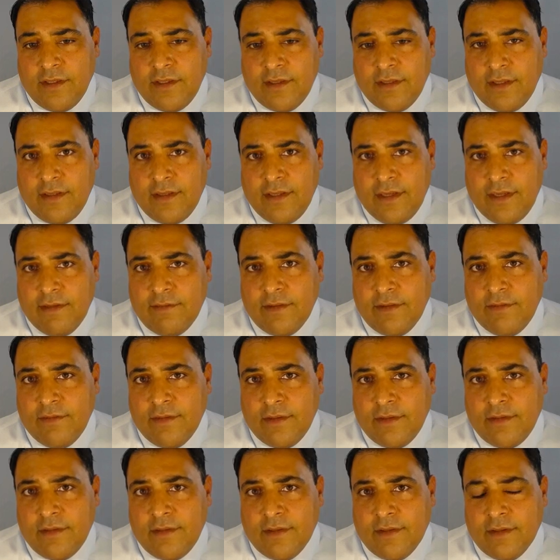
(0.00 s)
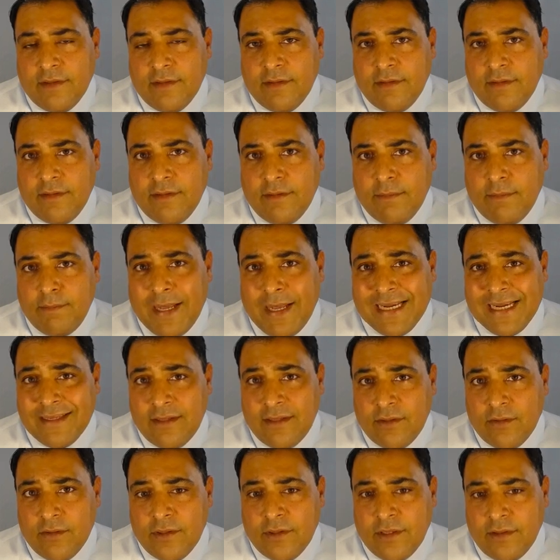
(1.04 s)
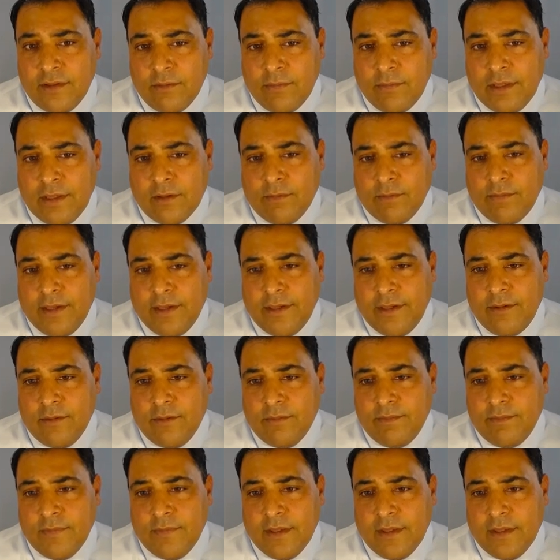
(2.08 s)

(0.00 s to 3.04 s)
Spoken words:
Then they have different bacteria in their microbiome